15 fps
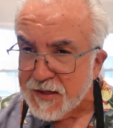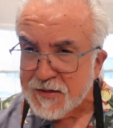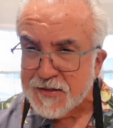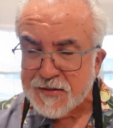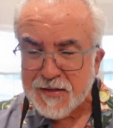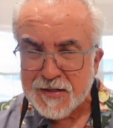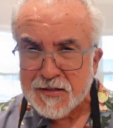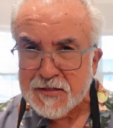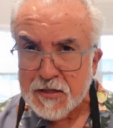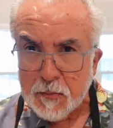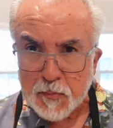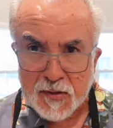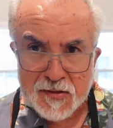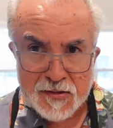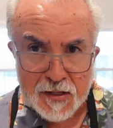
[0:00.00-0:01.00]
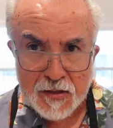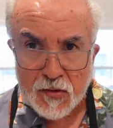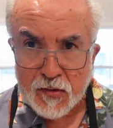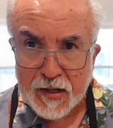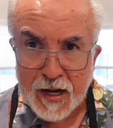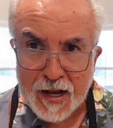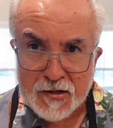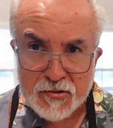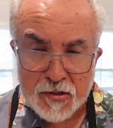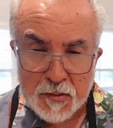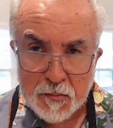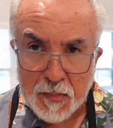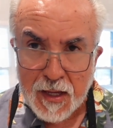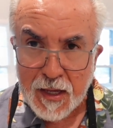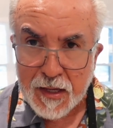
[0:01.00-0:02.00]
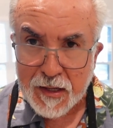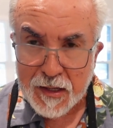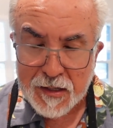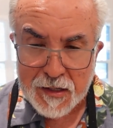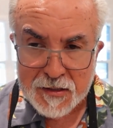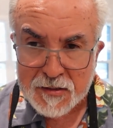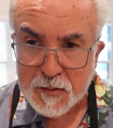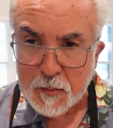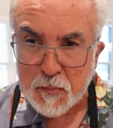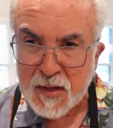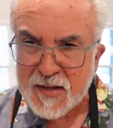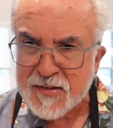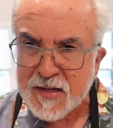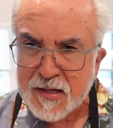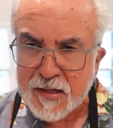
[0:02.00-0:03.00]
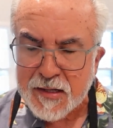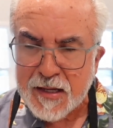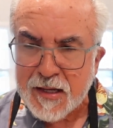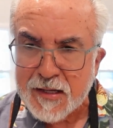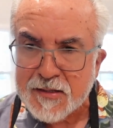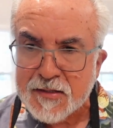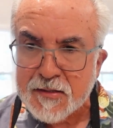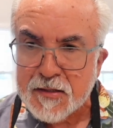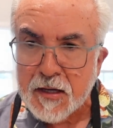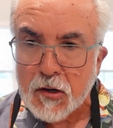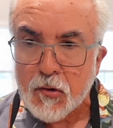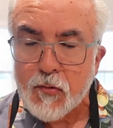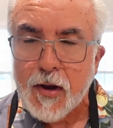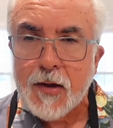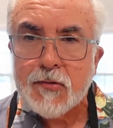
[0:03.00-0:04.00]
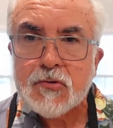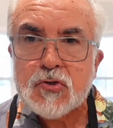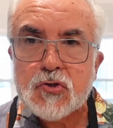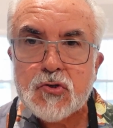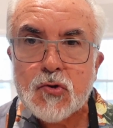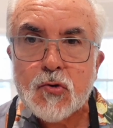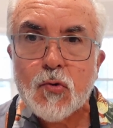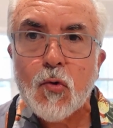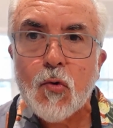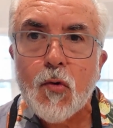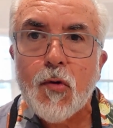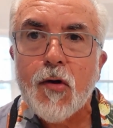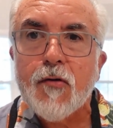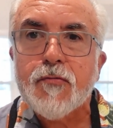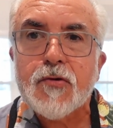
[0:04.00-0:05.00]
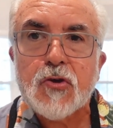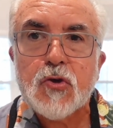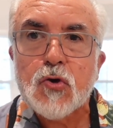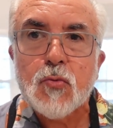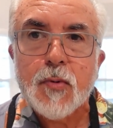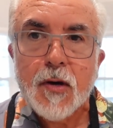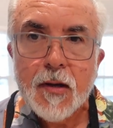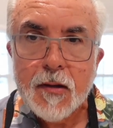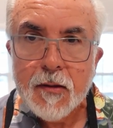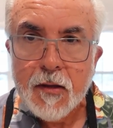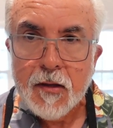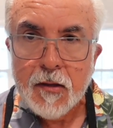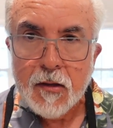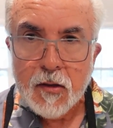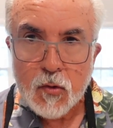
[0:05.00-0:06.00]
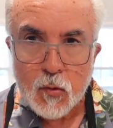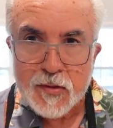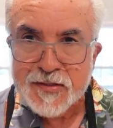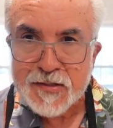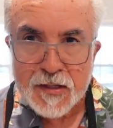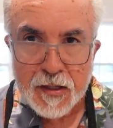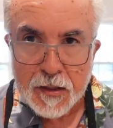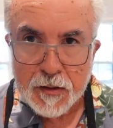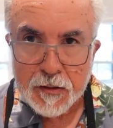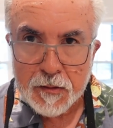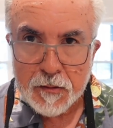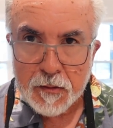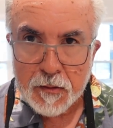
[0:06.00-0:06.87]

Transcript: This is the simplest thing you could actually make, and it's basically, it's the crown jewel of Cuba cuisine,